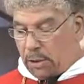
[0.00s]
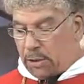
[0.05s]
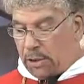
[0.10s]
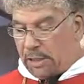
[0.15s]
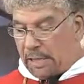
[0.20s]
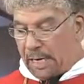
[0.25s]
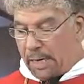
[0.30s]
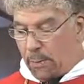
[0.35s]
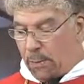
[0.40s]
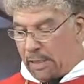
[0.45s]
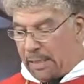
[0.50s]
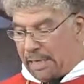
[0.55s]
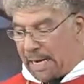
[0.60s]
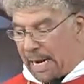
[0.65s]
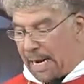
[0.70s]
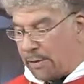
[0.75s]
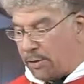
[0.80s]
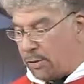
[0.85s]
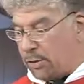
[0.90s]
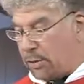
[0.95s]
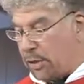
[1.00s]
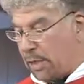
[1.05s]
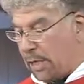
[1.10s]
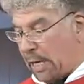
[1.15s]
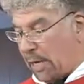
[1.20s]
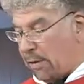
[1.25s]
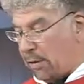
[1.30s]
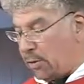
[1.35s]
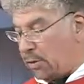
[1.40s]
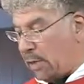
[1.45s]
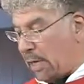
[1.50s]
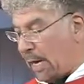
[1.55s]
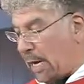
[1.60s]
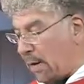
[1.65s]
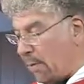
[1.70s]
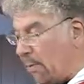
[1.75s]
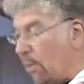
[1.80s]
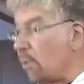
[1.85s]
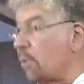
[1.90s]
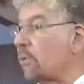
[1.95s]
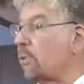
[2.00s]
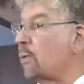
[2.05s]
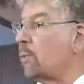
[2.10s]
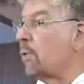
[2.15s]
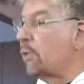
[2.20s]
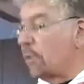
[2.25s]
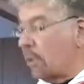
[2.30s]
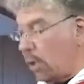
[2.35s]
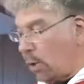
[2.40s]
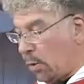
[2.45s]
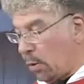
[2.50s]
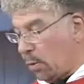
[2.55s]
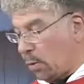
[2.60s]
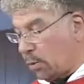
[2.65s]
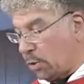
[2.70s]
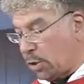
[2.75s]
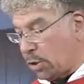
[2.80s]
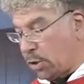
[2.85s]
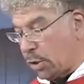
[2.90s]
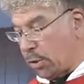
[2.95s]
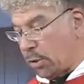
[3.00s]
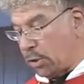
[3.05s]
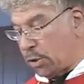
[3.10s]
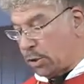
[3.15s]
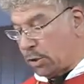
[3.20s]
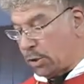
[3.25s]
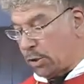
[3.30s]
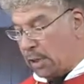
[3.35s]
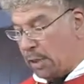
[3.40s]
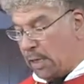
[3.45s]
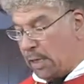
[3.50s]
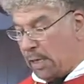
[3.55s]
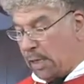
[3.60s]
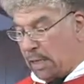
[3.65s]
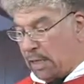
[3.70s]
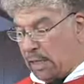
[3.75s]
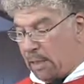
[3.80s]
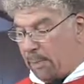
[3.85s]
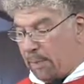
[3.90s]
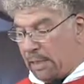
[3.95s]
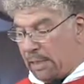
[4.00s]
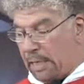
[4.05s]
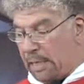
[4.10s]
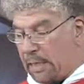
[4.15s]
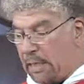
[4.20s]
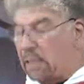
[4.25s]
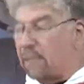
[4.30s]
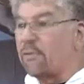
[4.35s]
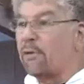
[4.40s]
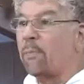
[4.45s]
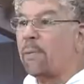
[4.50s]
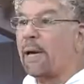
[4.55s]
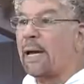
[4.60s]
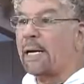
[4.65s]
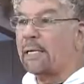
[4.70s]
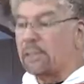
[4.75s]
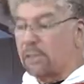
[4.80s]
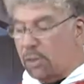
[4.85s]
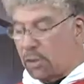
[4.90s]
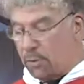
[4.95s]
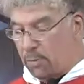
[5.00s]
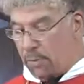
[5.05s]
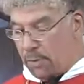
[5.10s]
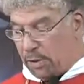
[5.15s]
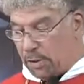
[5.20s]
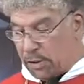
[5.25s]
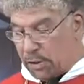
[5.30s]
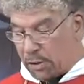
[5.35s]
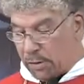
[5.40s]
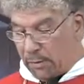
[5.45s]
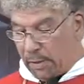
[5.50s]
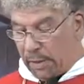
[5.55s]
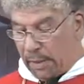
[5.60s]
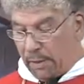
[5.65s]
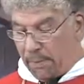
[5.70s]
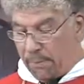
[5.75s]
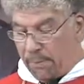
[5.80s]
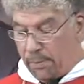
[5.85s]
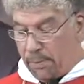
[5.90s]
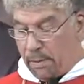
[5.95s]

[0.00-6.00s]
Today we gather together to herald with the whole church the beginning of the Paschal mystery